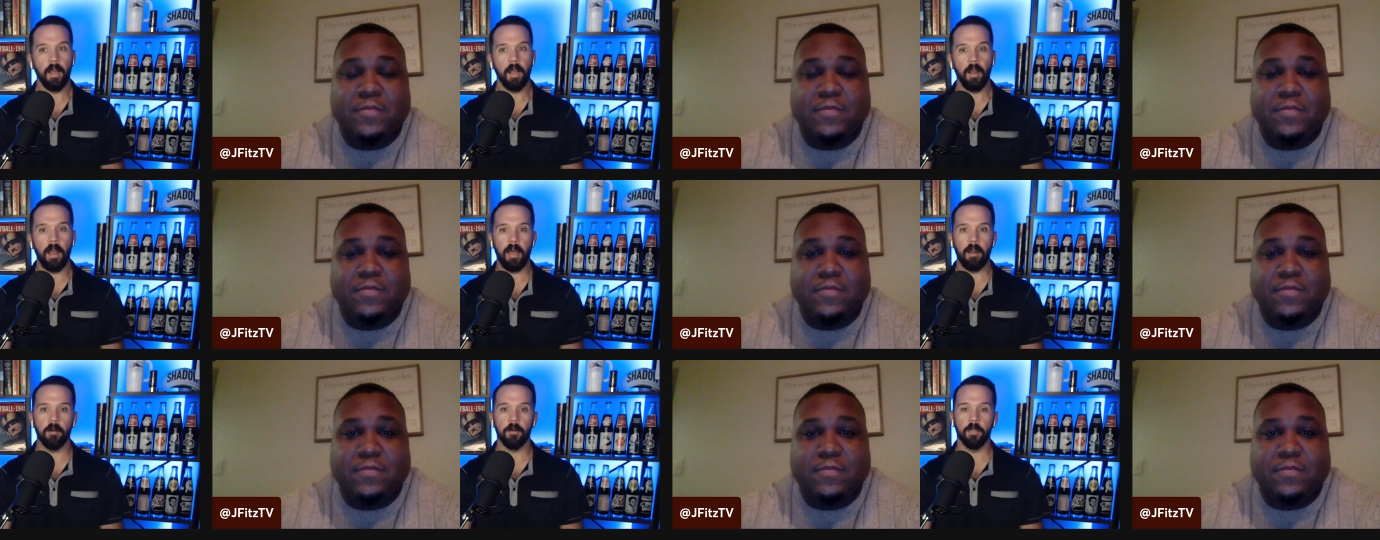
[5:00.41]

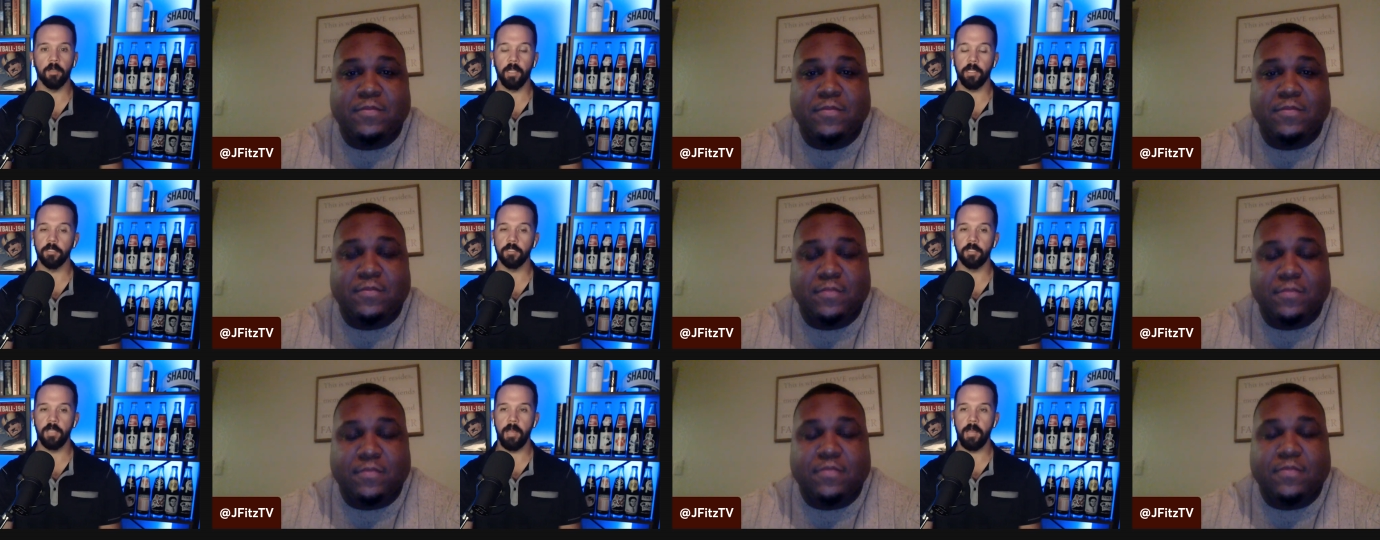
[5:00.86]
Speaker 1: I don't like.
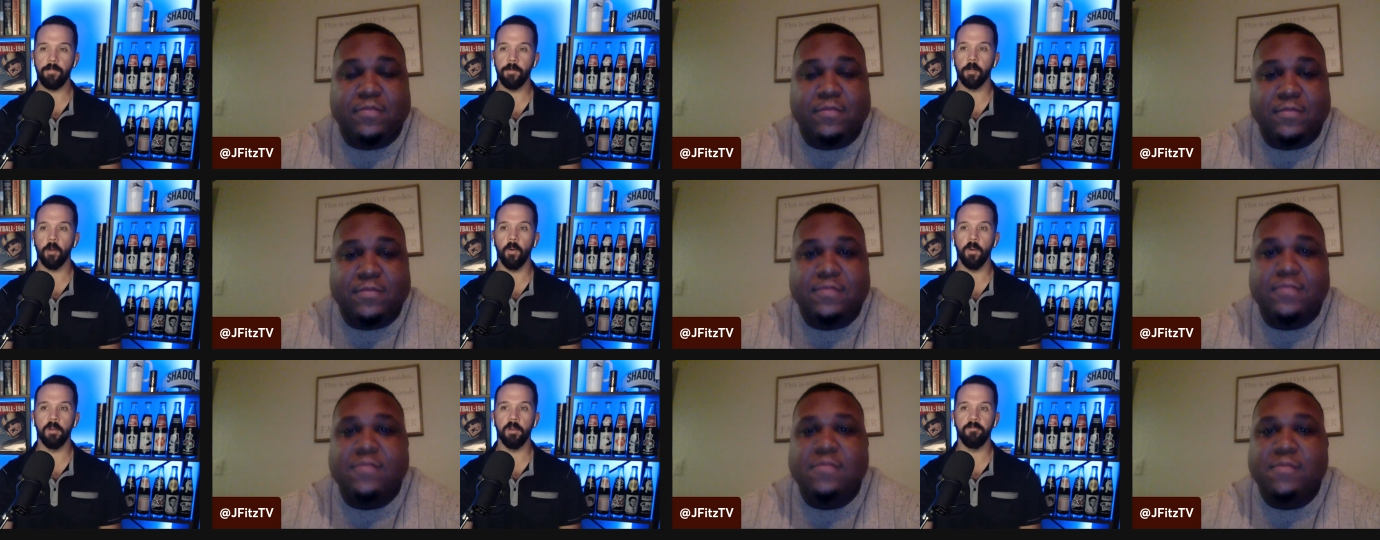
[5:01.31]
Does Napier
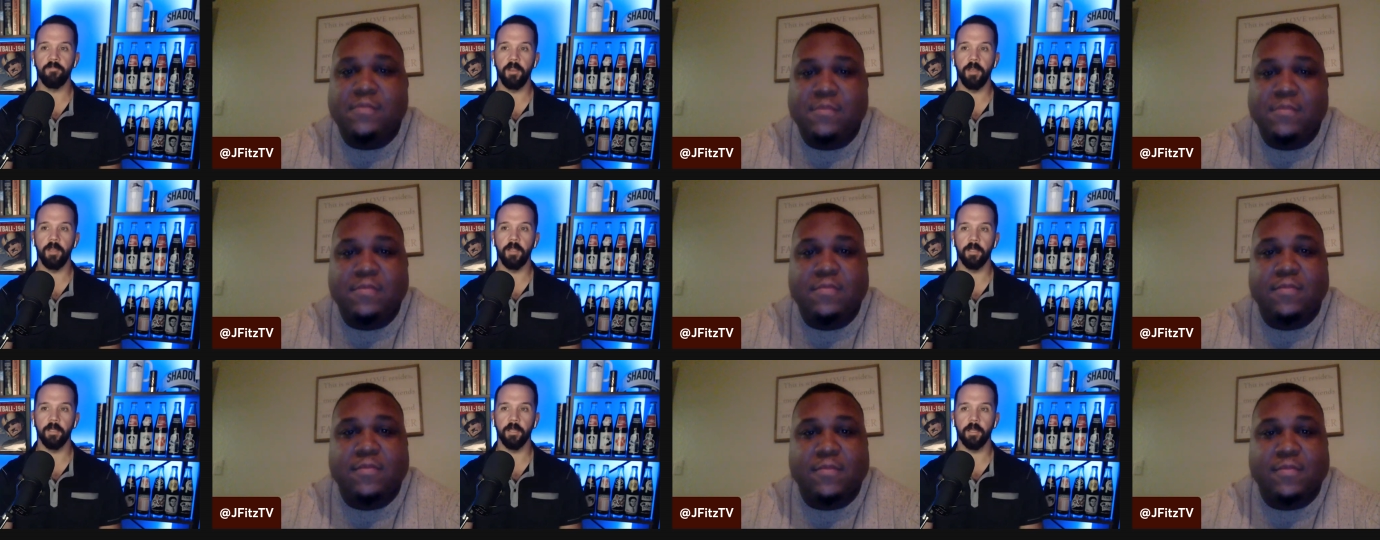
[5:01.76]
go
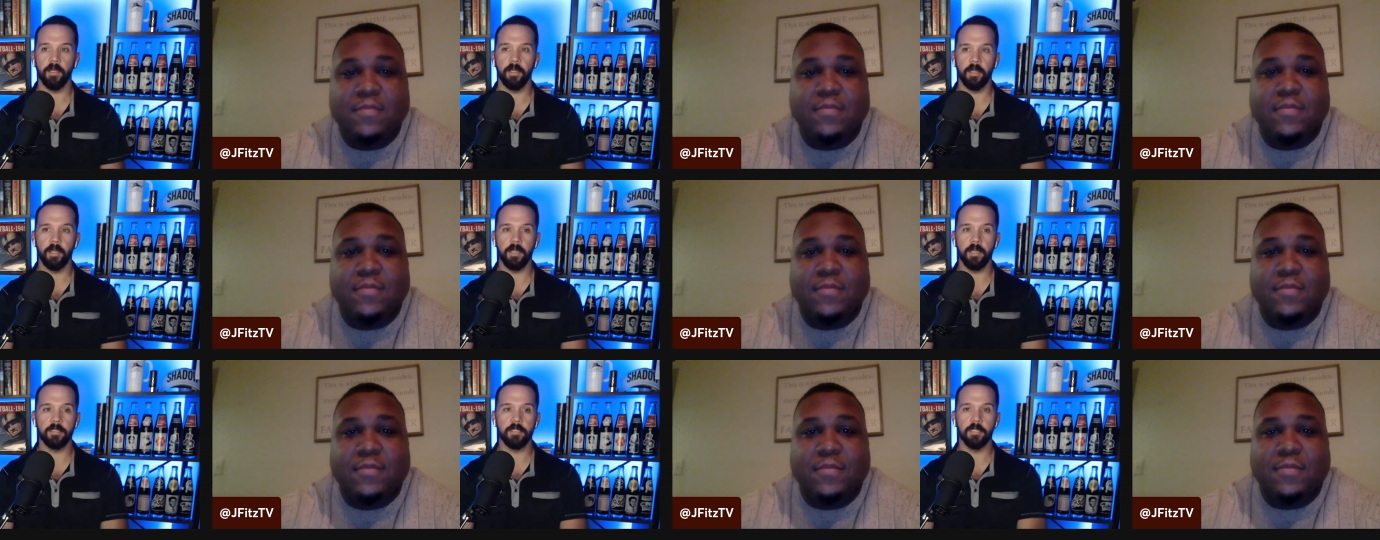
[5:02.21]
undefeated
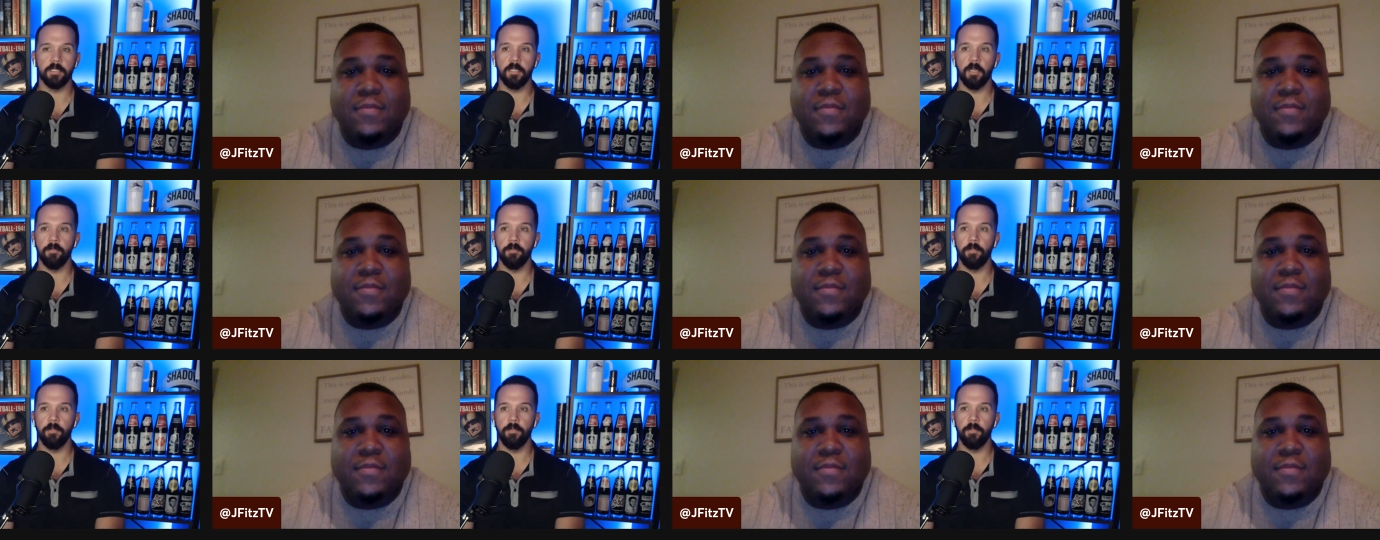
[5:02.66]
against this Sun